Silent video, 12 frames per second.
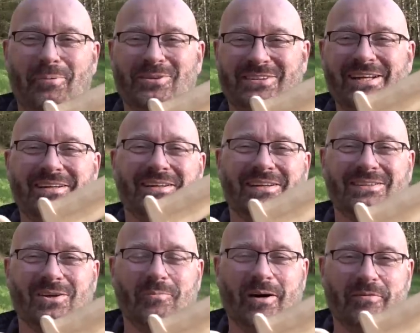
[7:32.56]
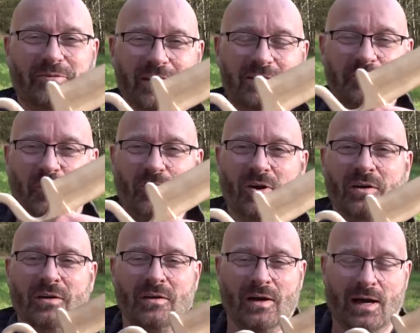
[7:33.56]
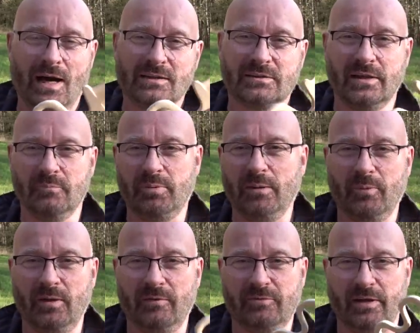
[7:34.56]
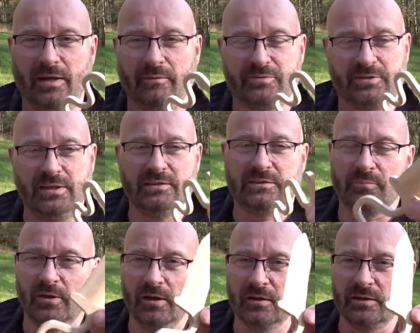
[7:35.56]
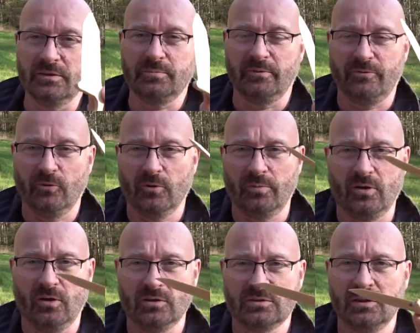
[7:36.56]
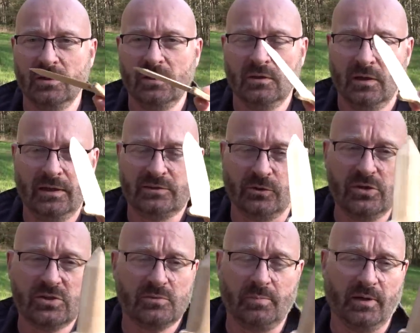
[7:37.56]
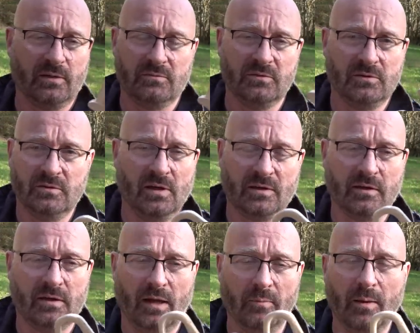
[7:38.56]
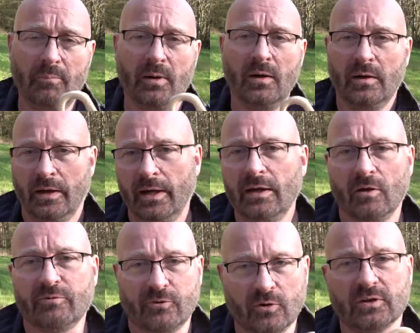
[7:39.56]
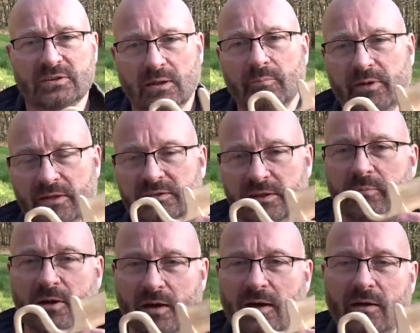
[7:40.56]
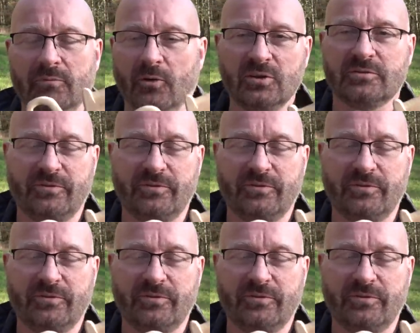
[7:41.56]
presented this on my Facebook, asking people if they have seen something like this before, because I searched, but nothing came up. And of course, something similar was